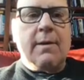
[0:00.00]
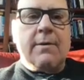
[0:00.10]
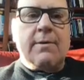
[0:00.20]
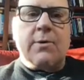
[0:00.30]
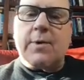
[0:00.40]

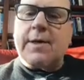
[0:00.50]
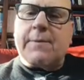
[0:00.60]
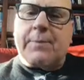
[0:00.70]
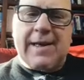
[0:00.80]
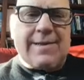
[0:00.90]
So what are the
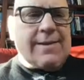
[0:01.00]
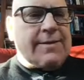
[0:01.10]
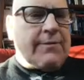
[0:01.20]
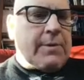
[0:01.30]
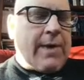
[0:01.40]
pieces
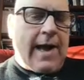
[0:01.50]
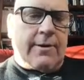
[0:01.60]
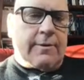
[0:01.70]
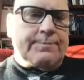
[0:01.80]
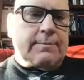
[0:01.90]
of the
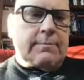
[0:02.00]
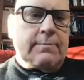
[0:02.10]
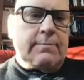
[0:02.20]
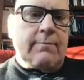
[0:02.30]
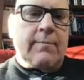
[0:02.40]
pattern?
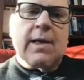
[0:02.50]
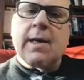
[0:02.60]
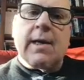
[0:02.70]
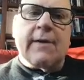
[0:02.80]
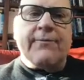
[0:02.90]

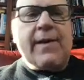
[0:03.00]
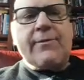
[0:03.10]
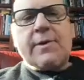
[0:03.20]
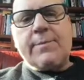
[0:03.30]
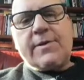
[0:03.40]
A
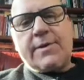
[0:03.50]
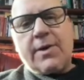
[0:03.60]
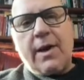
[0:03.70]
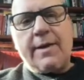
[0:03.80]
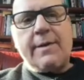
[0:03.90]
fiefdom is
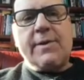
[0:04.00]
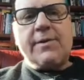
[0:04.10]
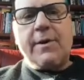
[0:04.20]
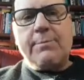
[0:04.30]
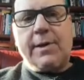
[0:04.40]
autonomous
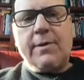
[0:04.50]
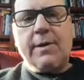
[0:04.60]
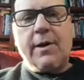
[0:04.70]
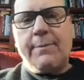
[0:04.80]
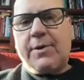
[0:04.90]

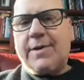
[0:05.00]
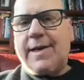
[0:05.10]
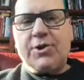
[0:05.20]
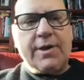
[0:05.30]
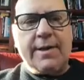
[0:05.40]

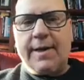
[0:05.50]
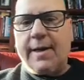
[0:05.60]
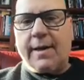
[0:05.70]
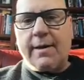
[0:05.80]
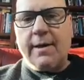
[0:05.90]
computation and
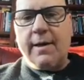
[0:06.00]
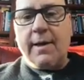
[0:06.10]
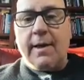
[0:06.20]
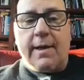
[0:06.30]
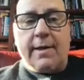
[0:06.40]
data,
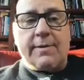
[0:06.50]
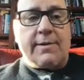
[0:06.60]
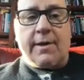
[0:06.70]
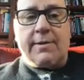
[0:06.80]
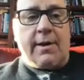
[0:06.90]
and it's
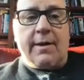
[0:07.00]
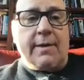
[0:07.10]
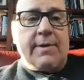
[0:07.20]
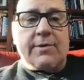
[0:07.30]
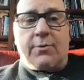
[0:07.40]

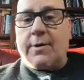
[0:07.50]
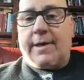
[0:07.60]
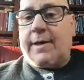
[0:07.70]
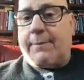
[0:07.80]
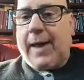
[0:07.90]
autonomous or
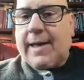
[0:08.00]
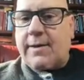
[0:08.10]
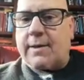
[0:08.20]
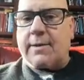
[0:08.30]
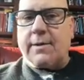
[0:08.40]

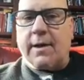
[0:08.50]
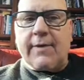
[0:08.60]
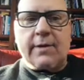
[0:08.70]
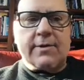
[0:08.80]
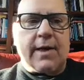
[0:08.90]
independent of
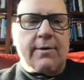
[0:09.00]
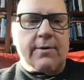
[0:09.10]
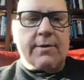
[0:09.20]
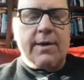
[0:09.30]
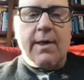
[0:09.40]

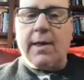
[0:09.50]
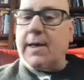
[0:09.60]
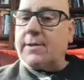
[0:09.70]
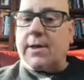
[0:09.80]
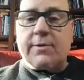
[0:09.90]
outsiders.
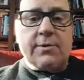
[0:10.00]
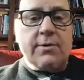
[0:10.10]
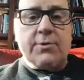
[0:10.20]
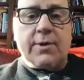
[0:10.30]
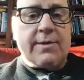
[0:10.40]
It doesn't
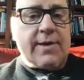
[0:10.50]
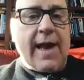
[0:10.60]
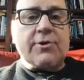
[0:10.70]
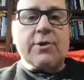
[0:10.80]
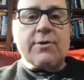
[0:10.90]
do
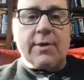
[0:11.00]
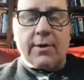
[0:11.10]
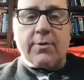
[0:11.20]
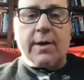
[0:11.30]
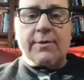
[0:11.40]
transactions
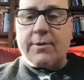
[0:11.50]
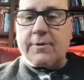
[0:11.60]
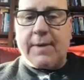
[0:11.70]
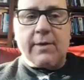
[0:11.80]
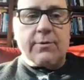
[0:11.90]
across those
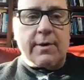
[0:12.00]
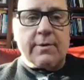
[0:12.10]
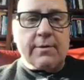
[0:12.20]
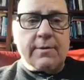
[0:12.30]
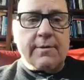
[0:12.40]
boundaries.